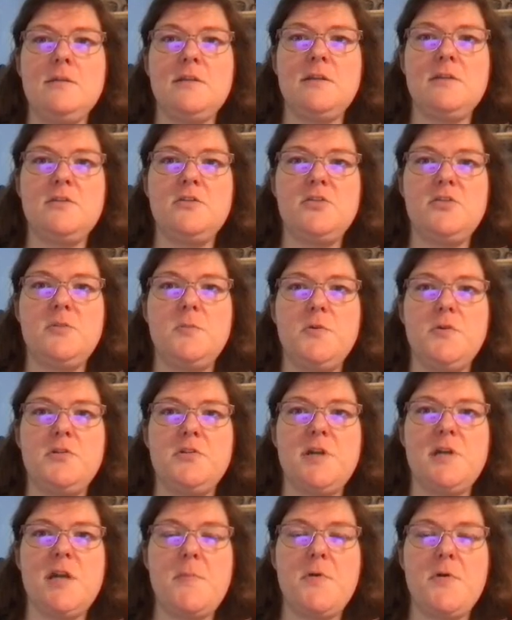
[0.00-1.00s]
Like there's some more
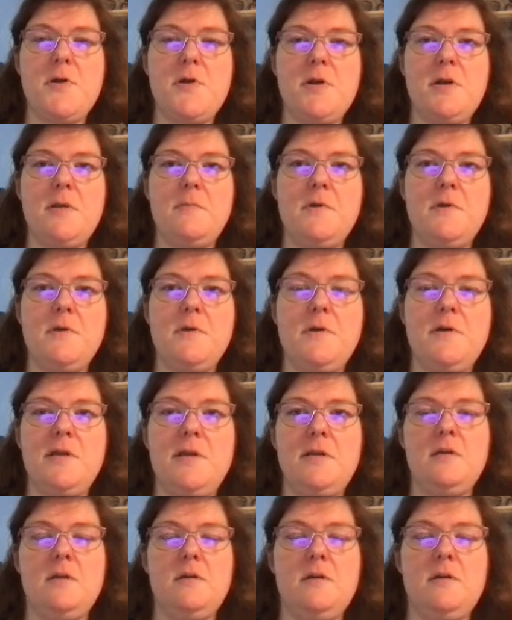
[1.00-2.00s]
time here. I could go
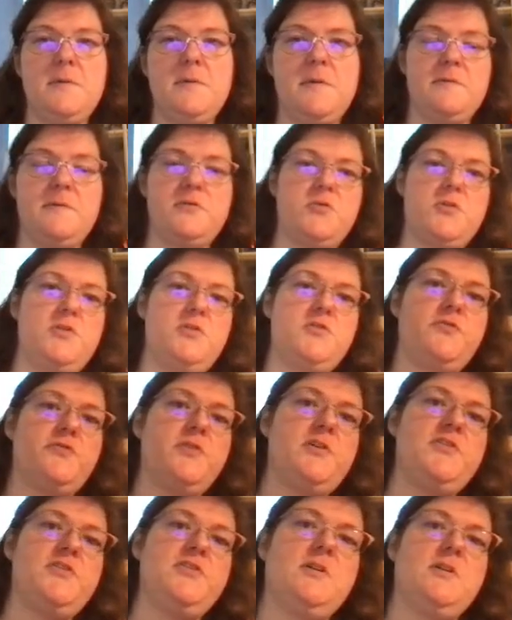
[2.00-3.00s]
ahead. Oh, my screen's
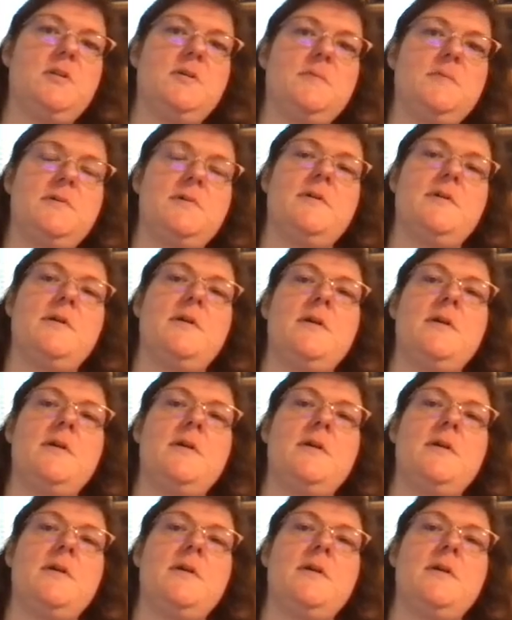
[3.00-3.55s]
freezing up.